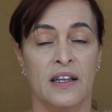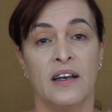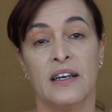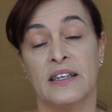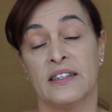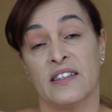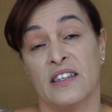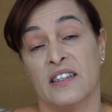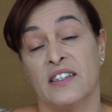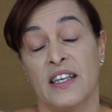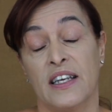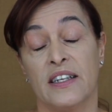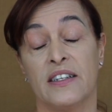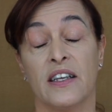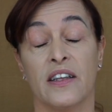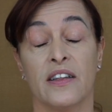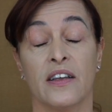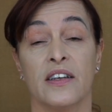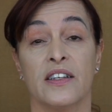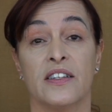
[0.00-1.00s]
as I said,
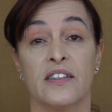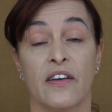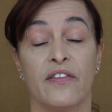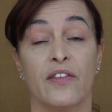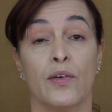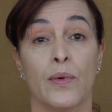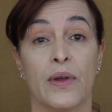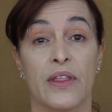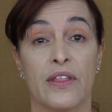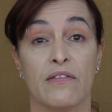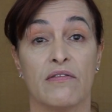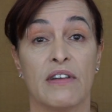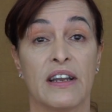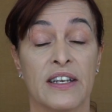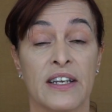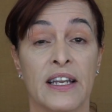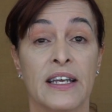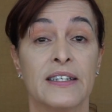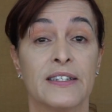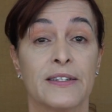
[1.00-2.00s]
I suffer with the
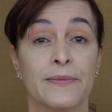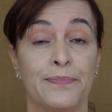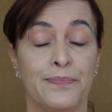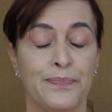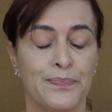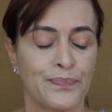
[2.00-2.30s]
redness.